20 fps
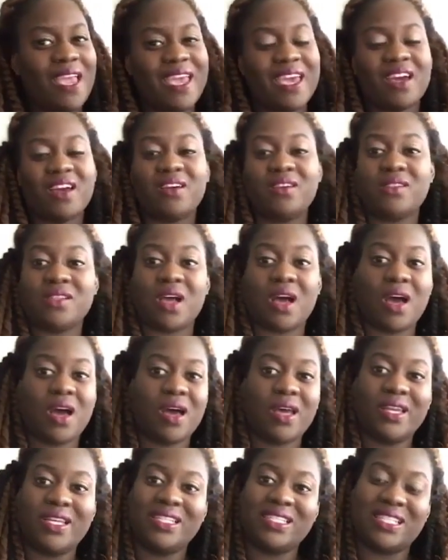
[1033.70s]
it goes
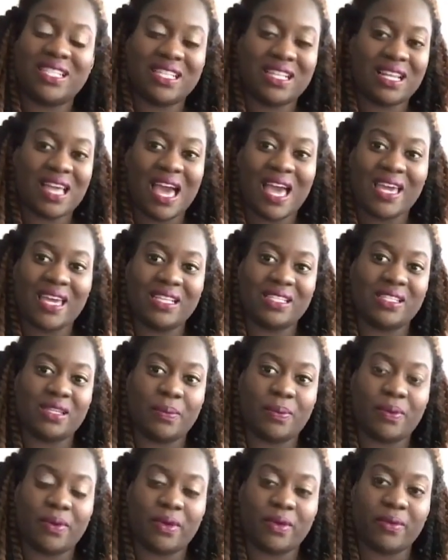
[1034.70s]
on until I get to
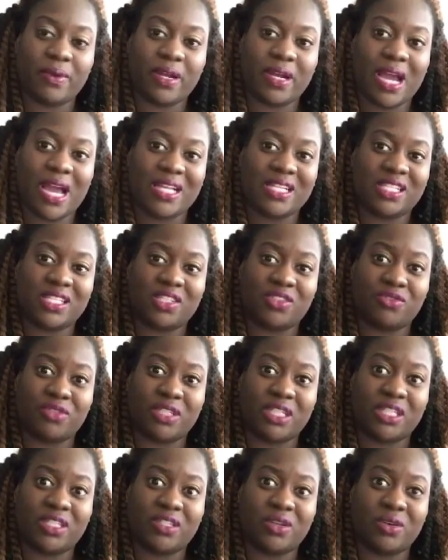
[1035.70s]
the point where I just
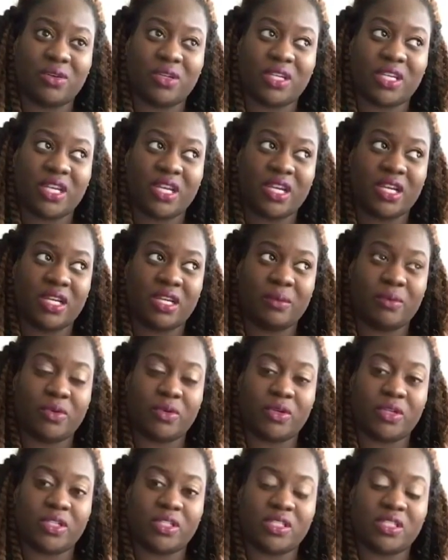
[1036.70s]
really don't care
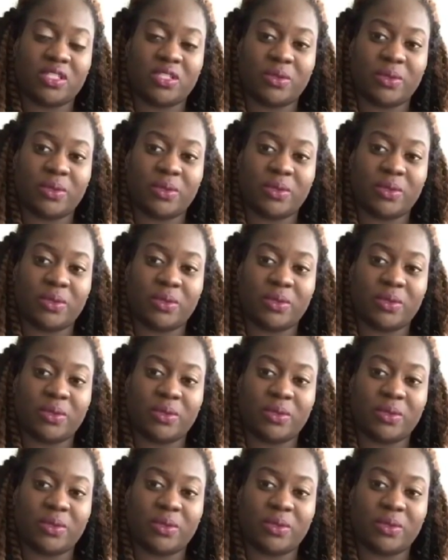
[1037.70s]
anymore,